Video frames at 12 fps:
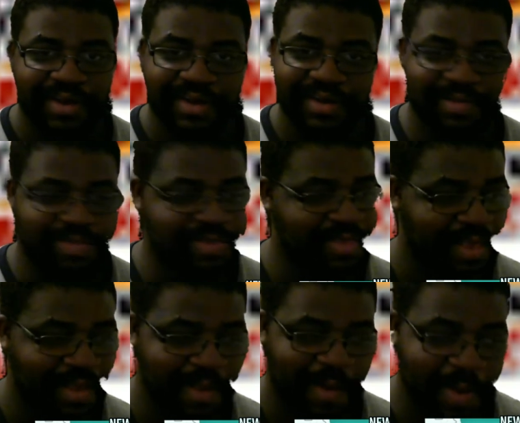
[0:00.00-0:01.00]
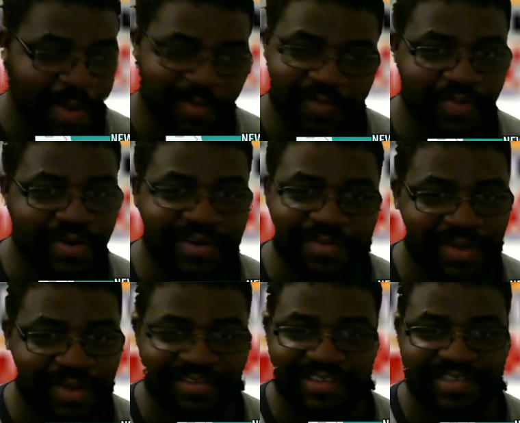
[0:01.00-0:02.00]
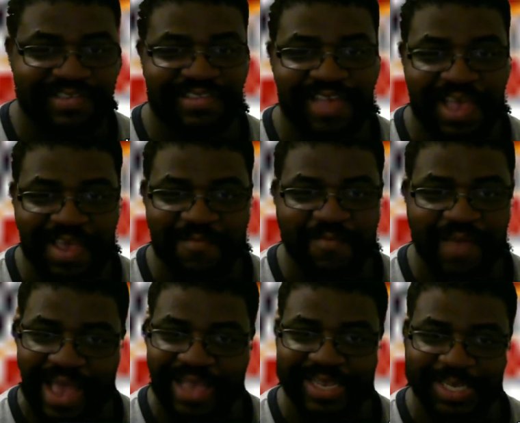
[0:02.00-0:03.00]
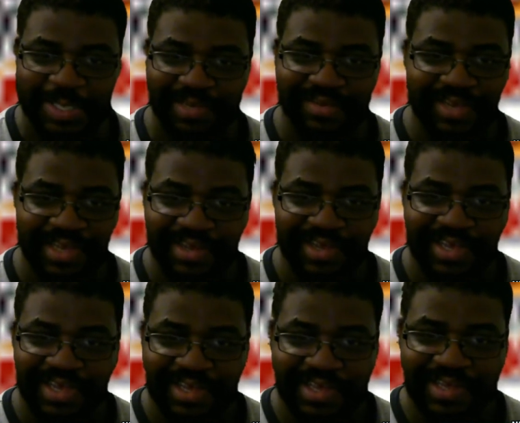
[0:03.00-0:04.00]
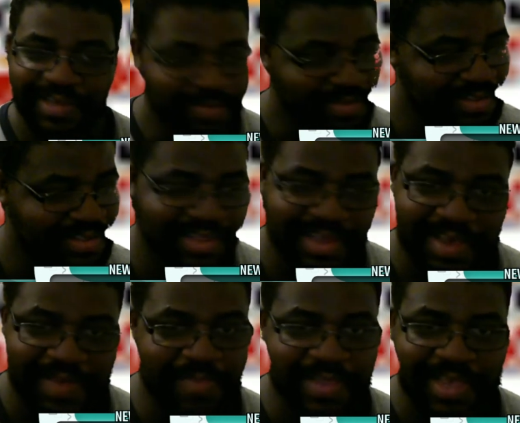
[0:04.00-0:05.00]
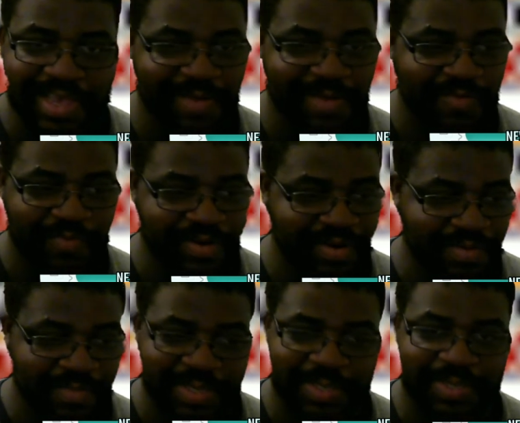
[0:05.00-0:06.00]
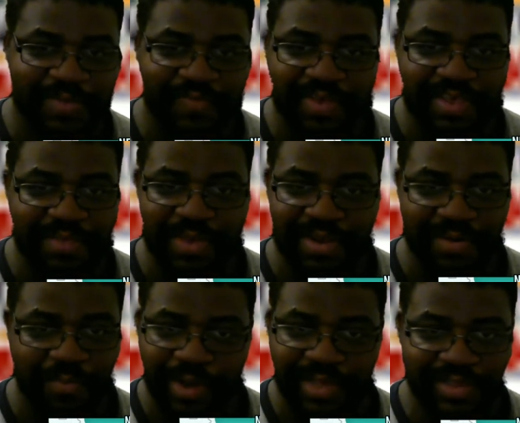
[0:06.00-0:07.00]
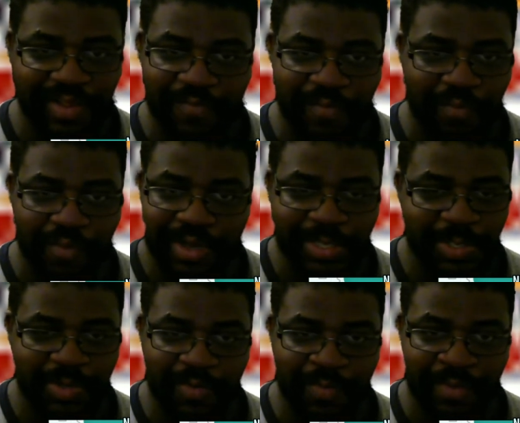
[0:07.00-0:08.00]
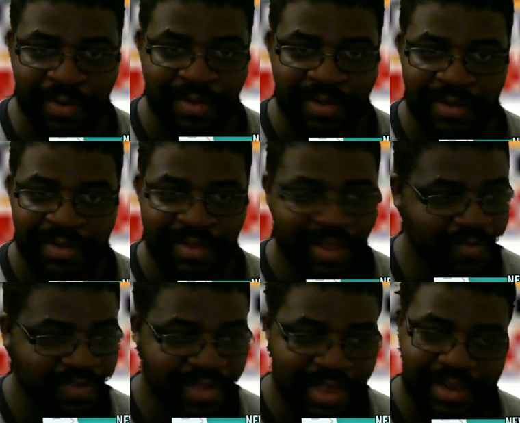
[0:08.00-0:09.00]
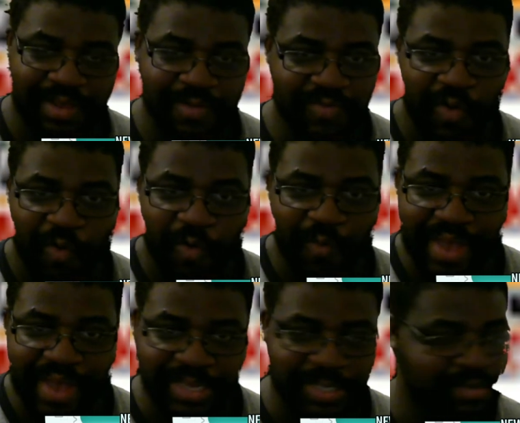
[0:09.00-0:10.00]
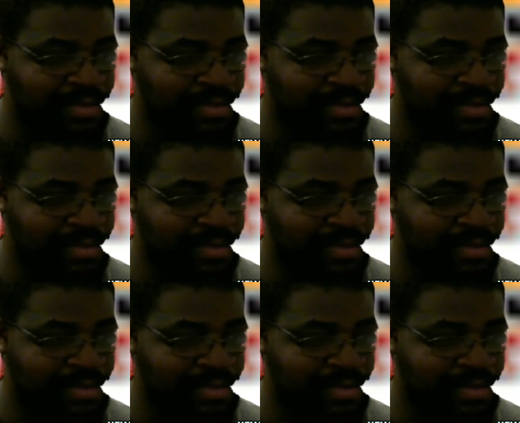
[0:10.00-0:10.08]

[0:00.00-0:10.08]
It was pretty much the same match. It was the same thing. It was pretty much The Fiend beating the brakes off of Braun Strowman. That was it. It was the whole match.